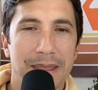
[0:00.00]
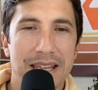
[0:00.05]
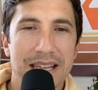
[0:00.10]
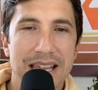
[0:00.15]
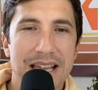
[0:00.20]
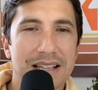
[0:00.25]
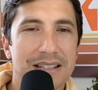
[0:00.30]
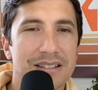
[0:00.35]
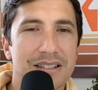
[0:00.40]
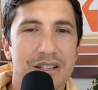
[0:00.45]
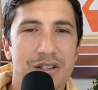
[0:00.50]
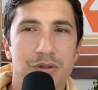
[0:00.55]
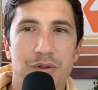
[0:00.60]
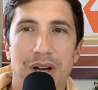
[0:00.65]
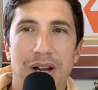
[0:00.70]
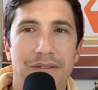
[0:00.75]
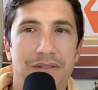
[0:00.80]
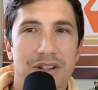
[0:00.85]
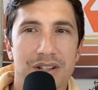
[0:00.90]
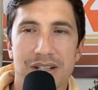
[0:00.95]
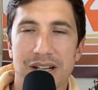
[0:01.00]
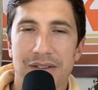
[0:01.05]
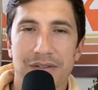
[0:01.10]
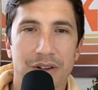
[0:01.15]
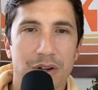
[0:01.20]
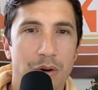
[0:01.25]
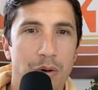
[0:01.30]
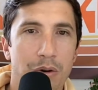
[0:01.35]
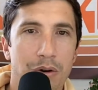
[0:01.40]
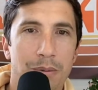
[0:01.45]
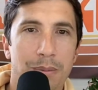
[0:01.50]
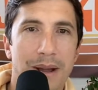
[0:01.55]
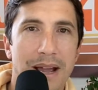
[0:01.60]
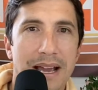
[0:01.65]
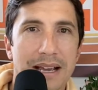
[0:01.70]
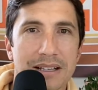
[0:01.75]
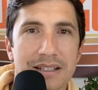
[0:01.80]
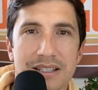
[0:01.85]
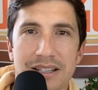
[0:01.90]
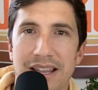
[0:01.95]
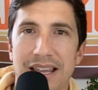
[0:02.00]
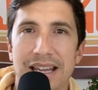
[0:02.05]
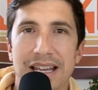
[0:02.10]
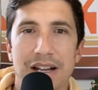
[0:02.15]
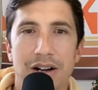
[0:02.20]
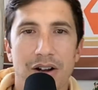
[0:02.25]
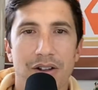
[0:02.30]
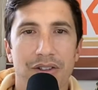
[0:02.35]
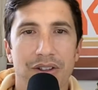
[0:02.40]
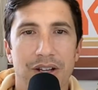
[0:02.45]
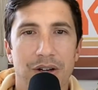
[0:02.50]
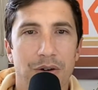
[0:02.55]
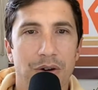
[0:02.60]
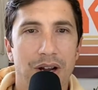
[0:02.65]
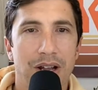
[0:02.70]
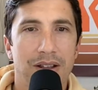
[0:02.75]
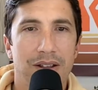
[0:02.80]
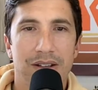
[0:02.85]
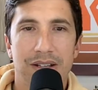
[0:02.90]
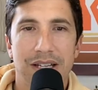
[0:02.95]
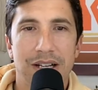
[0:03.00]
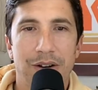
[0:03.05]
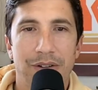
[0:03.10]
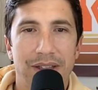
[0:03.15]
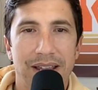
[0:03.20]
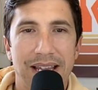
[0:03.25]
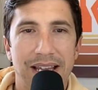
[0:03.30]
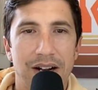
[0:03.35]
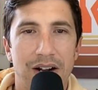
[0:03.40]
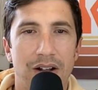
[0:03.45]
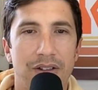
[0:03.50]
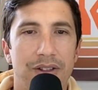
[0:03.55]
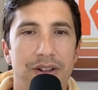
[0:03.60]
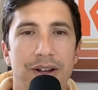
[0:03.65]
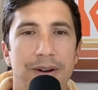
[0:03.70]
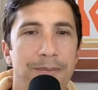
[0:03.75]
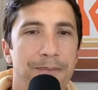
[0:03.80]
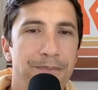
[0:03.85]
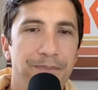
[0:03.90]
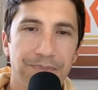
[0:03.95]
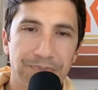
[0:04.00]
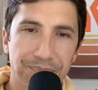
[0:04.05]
Yes, this draft doesn't have the quarterbacks, and they get all the, you know, they get all the